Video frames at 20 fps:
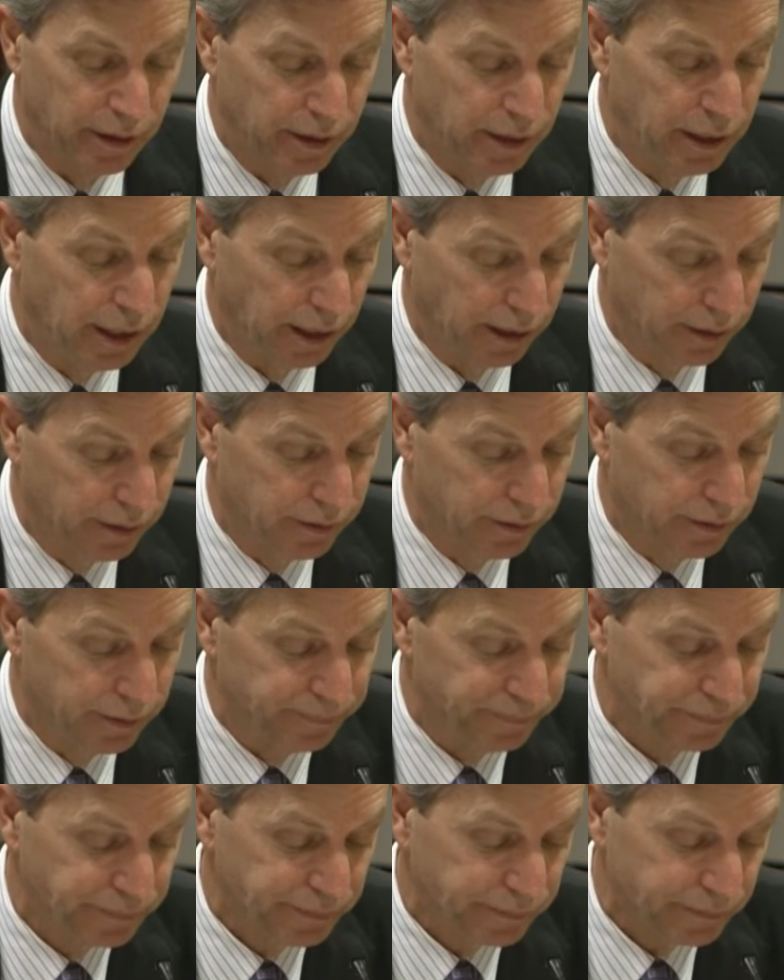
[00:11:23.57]
Next,
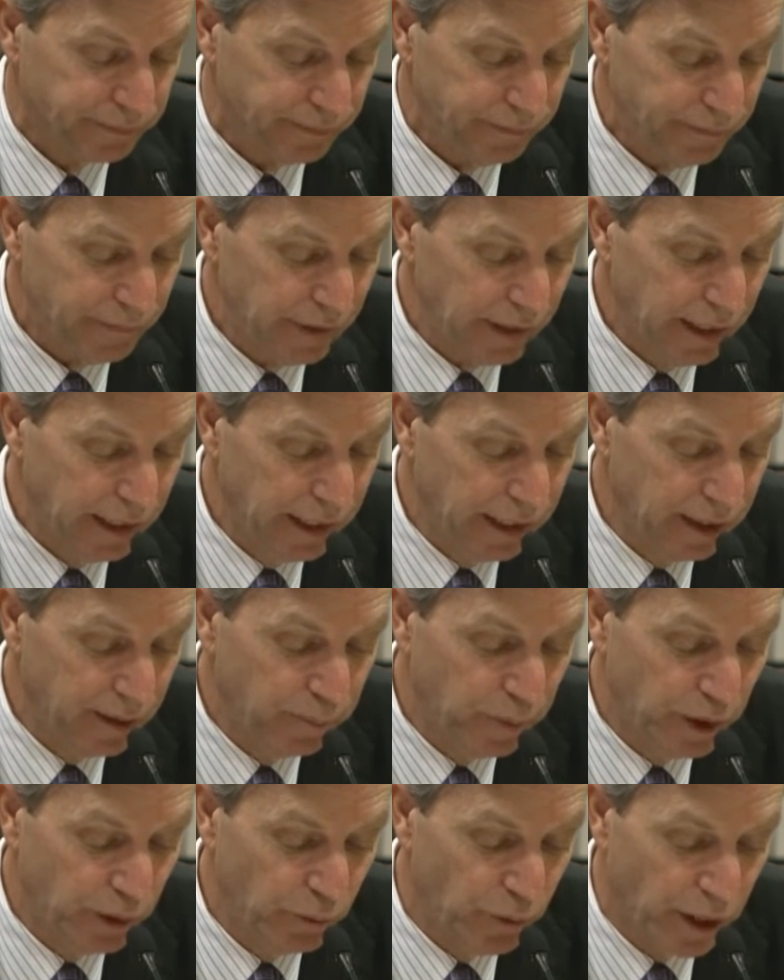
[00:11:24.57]

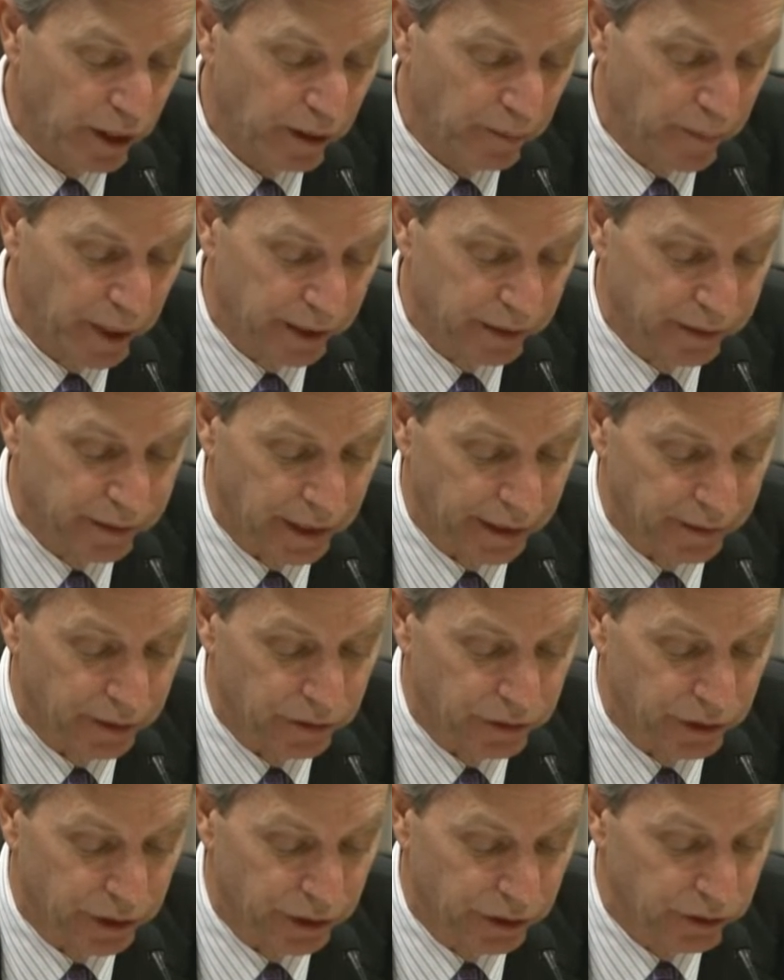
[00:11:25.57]
E&P recommends that
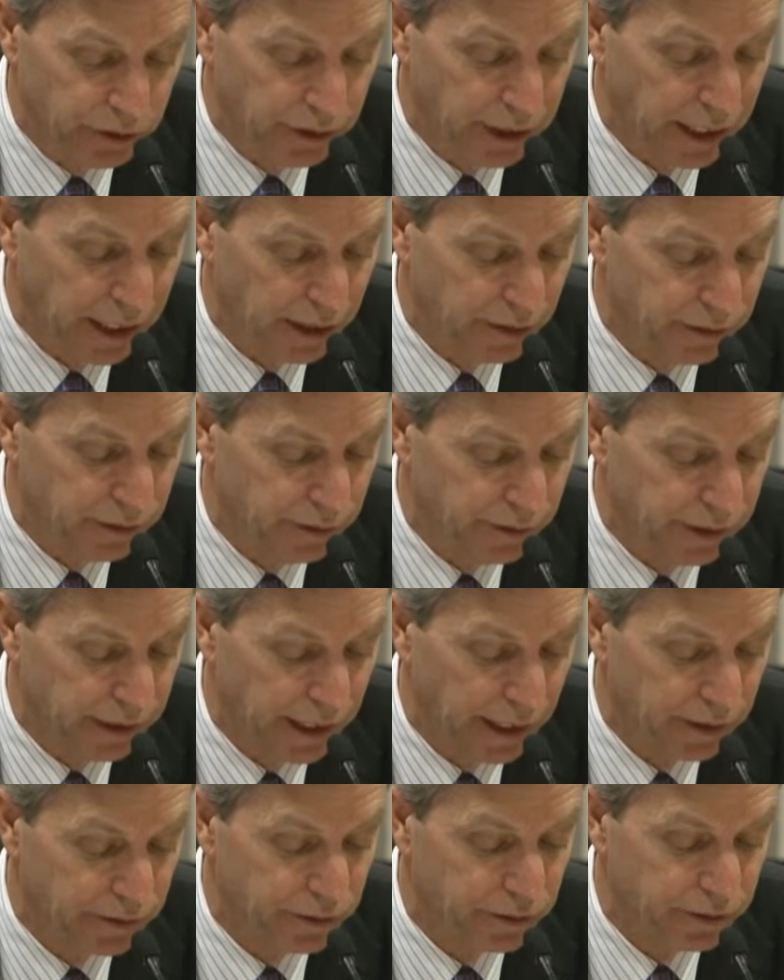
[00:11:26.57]
the Judicial Council,
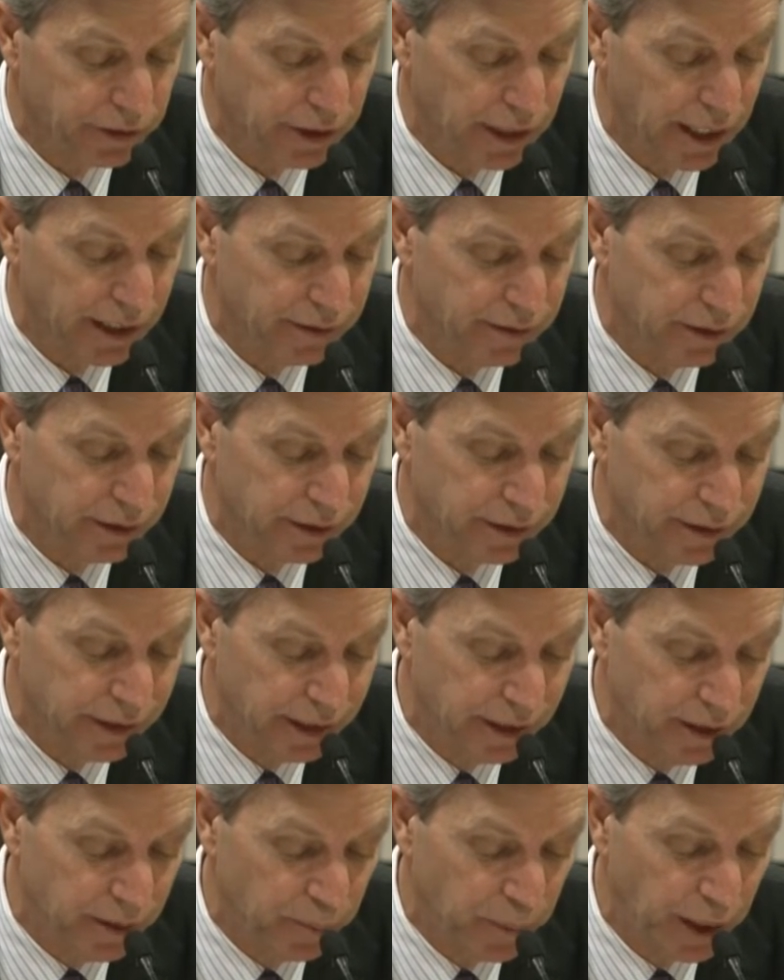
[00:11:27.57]
in exercising its
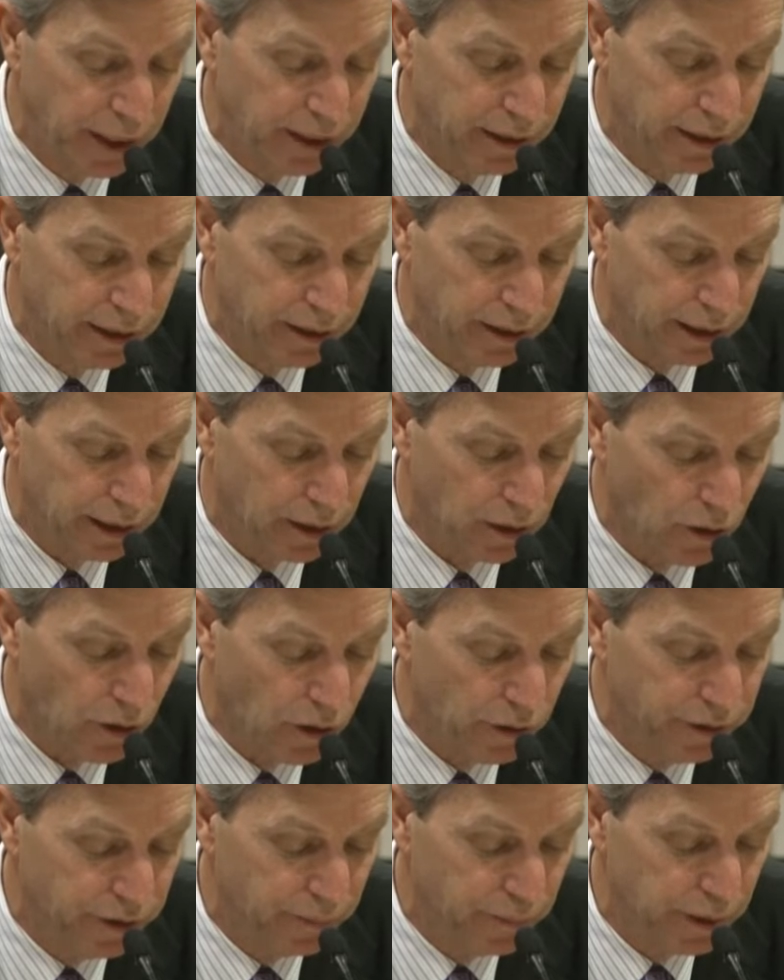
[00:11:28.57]
independent and
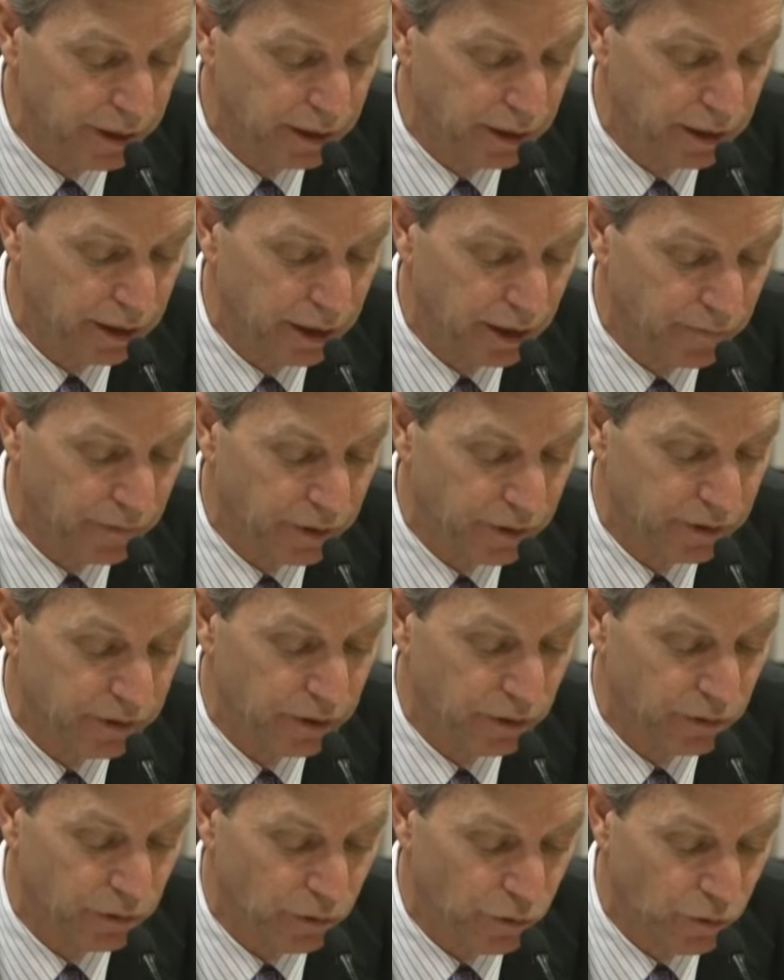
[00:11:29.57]
ultimate
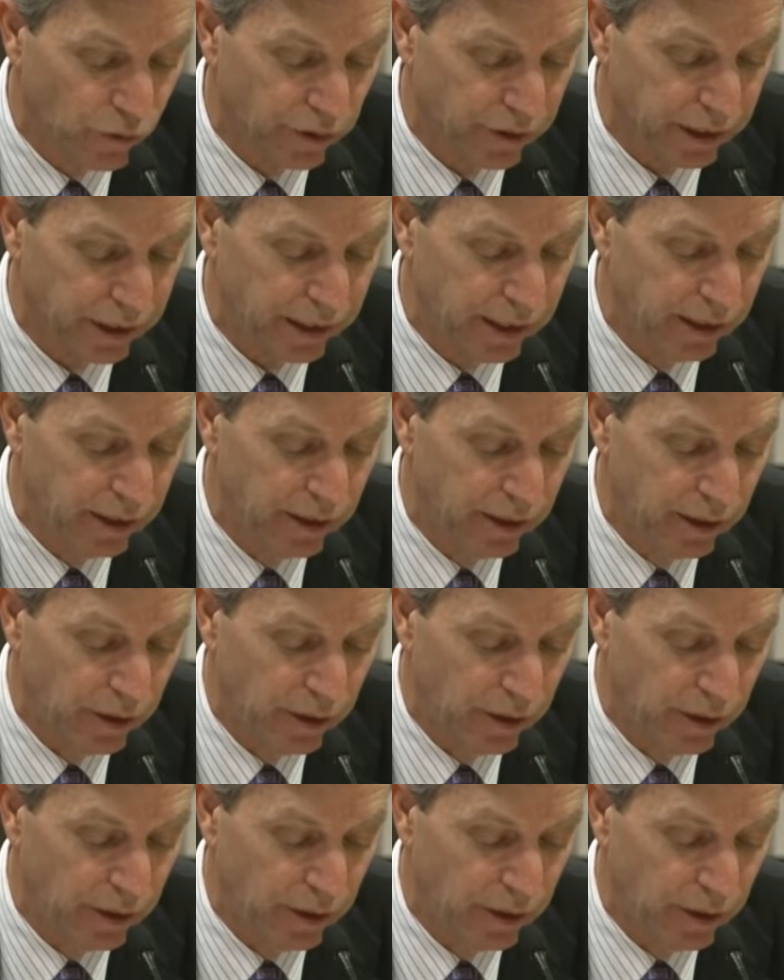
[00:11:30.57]
governance authority